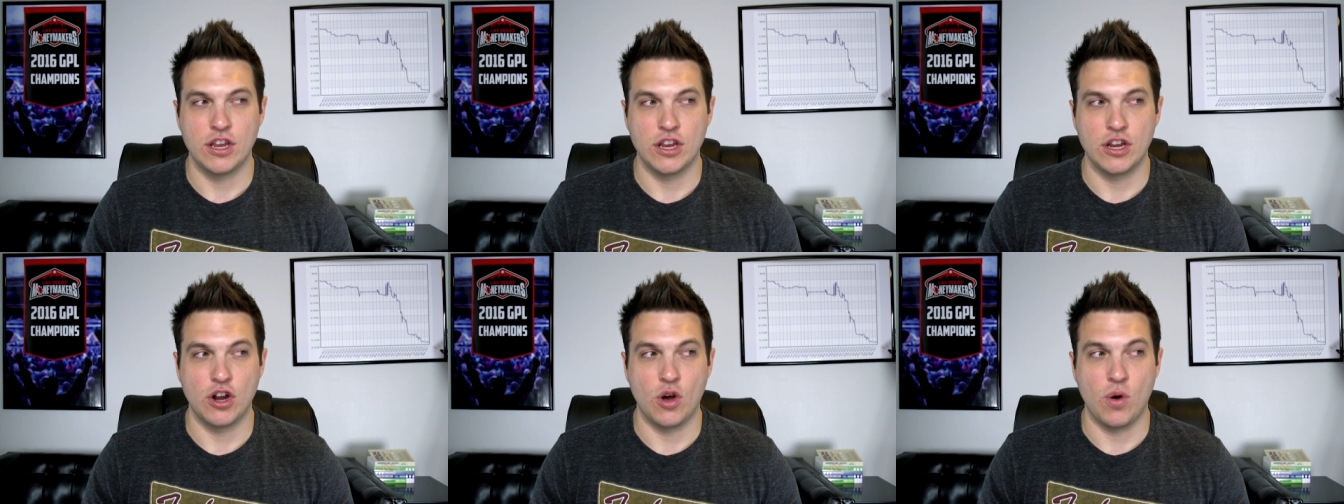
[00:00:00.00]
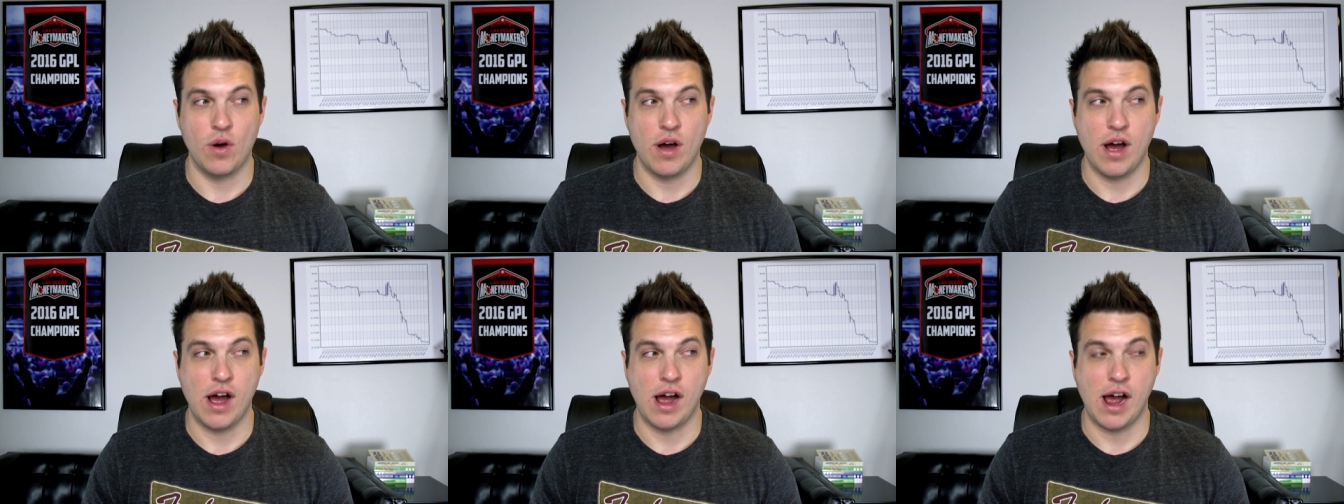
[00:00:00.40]
you
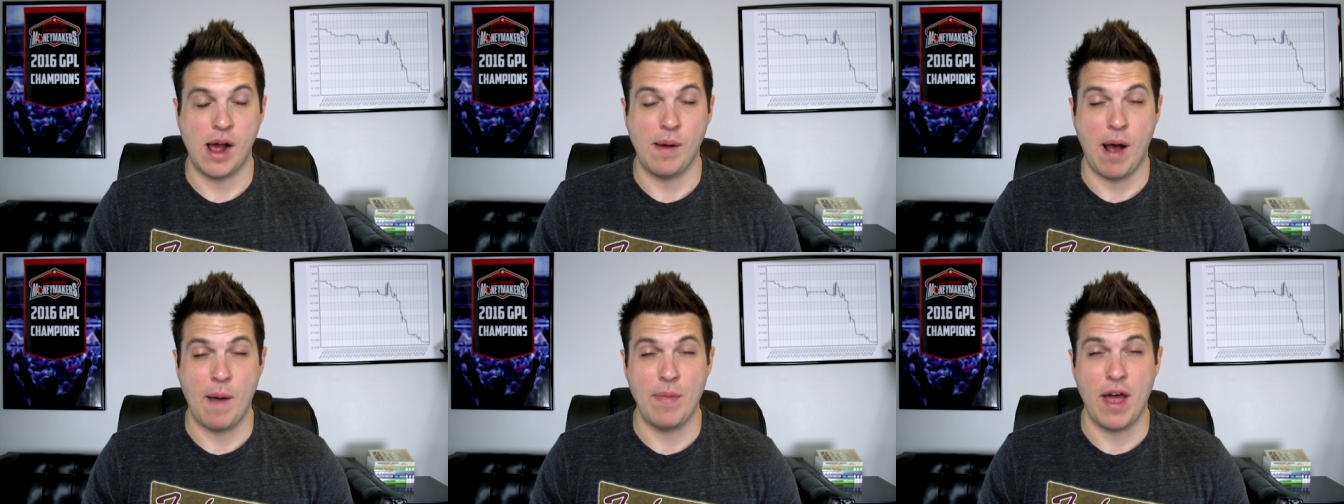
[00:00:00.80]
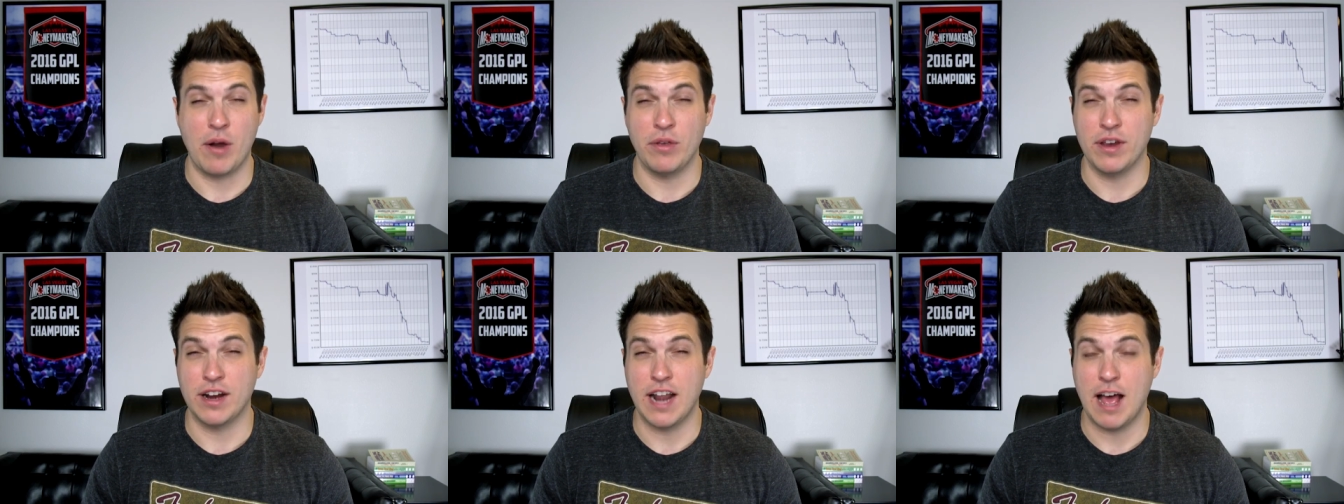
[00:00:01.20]
know, I'm not
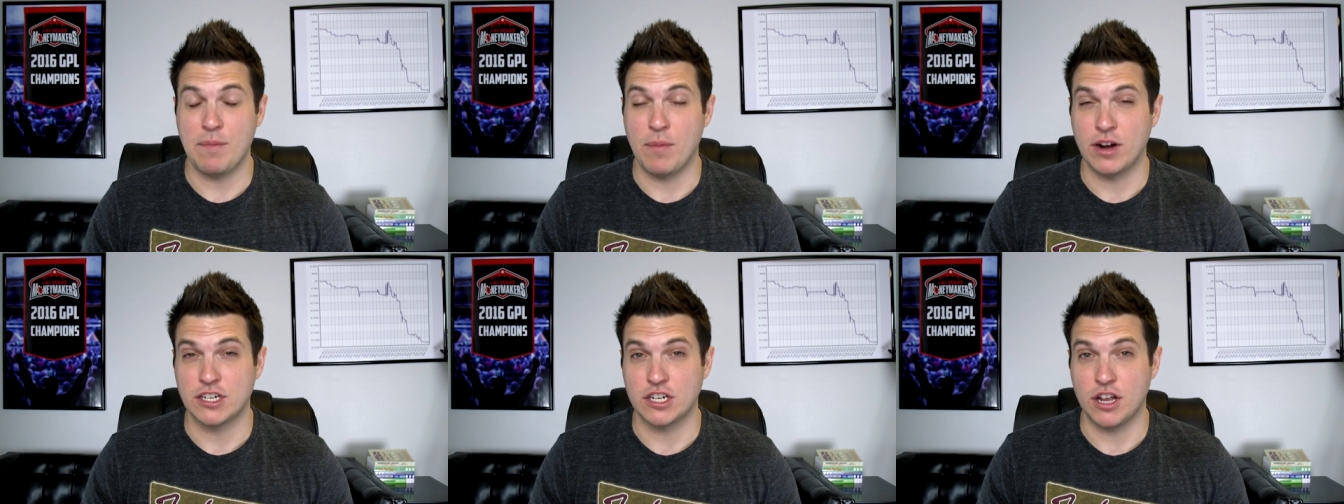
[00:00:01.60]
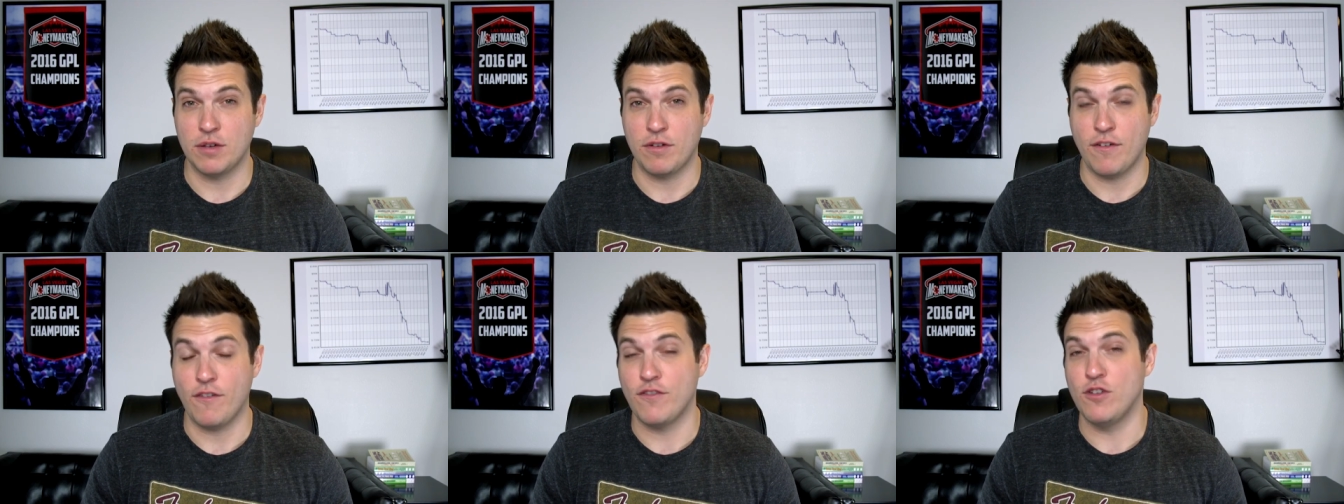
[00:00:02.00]
really going to have much
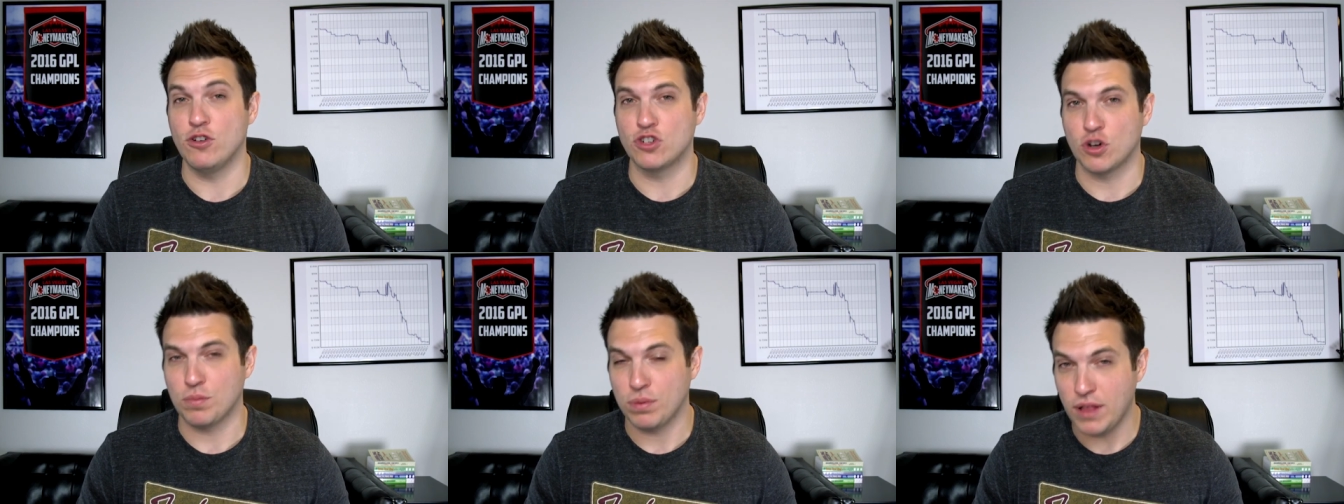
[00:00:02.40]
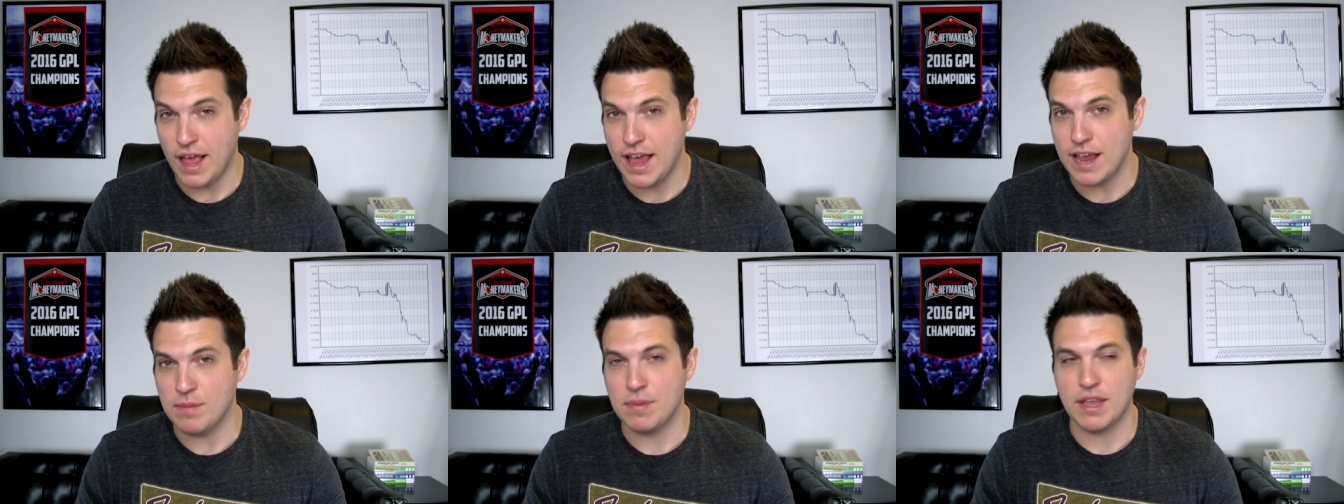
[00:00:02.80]
of a future
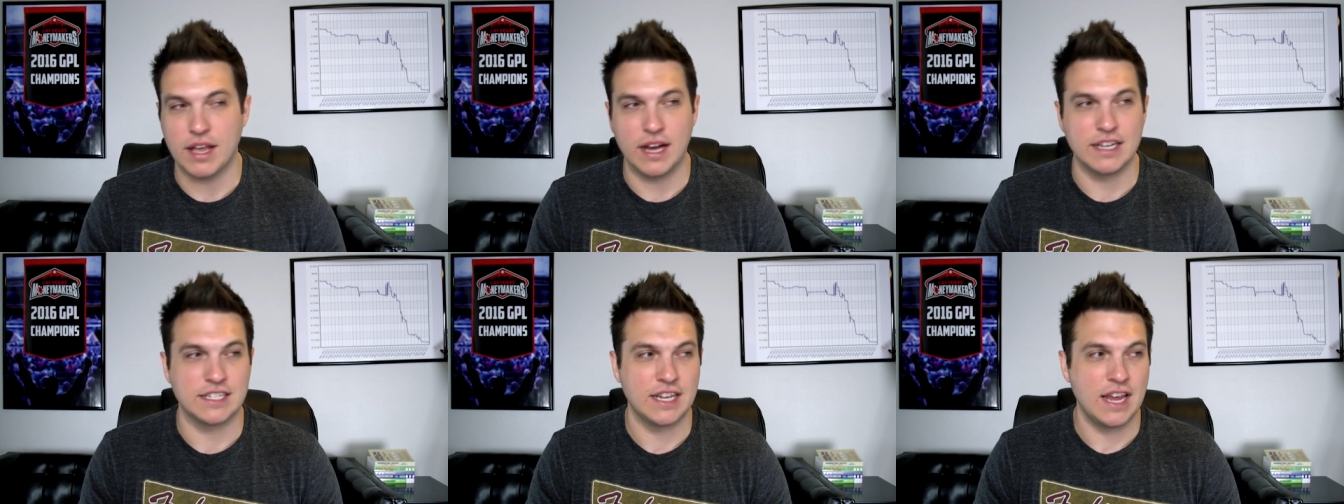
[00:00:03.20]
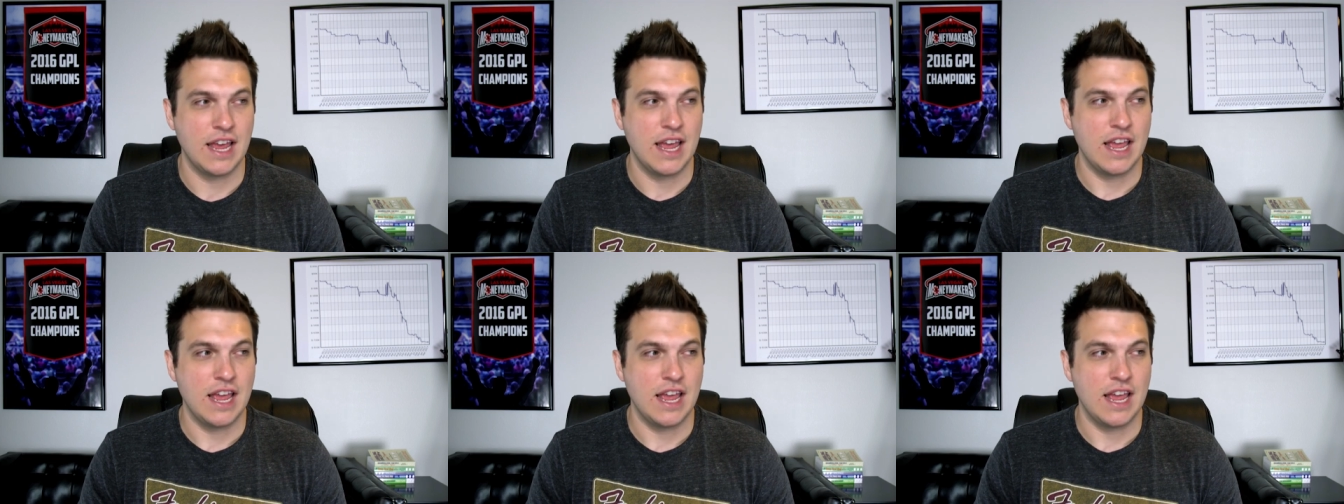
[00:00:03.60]
playing because,